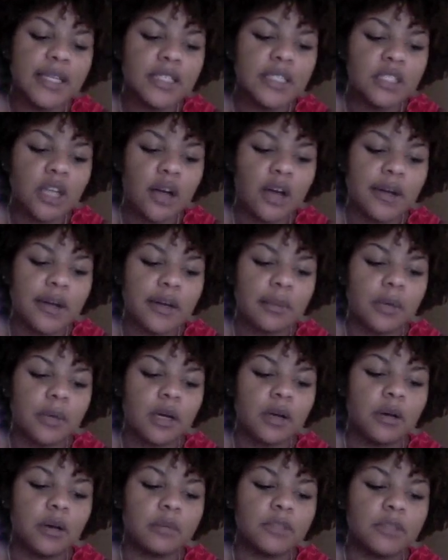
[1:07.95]
get y'all
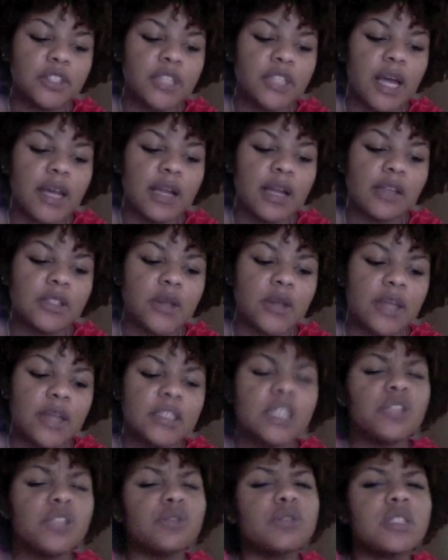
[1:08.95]
them shout outs. So I
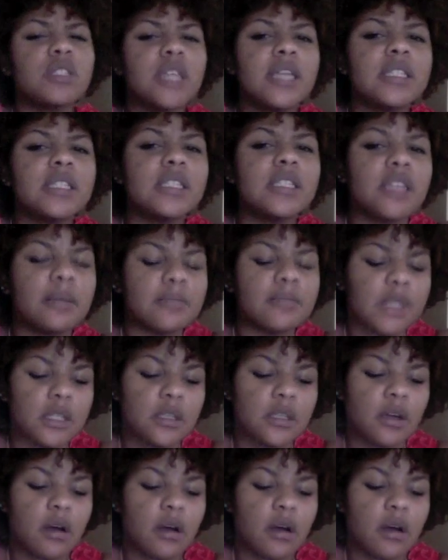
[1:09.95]
think you said something.